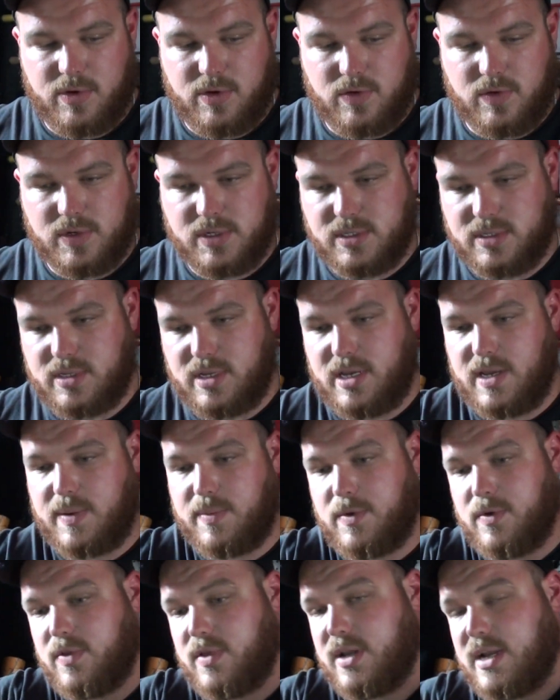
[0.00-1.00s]
Is the
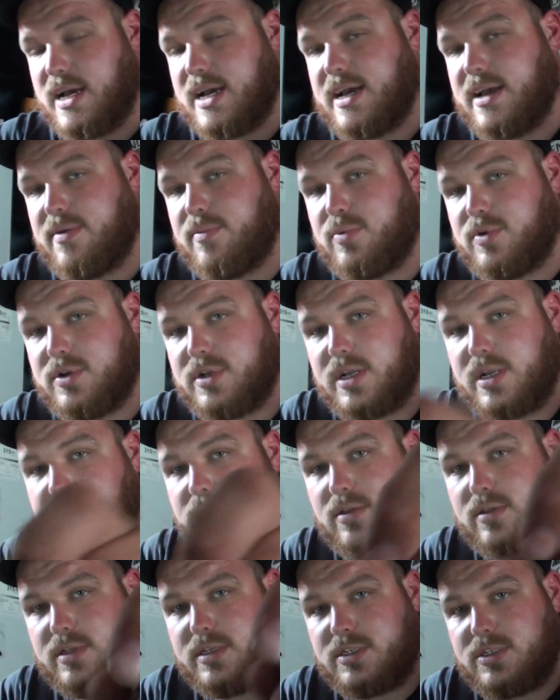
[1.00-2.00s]
ammo that I
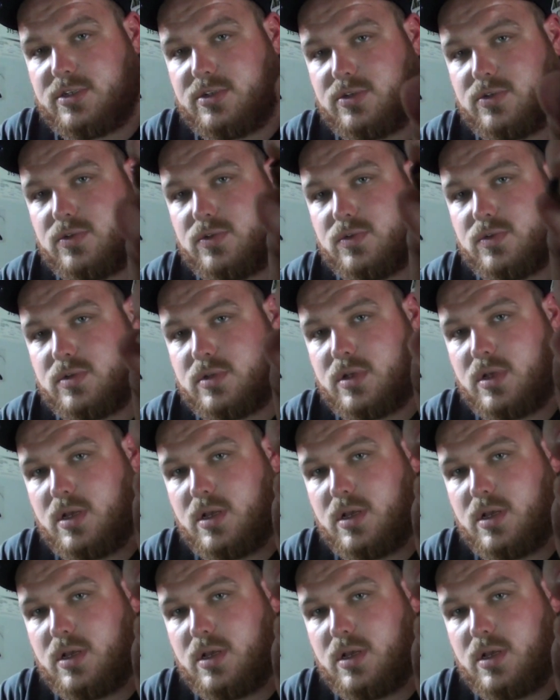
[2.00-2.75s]
particularly choose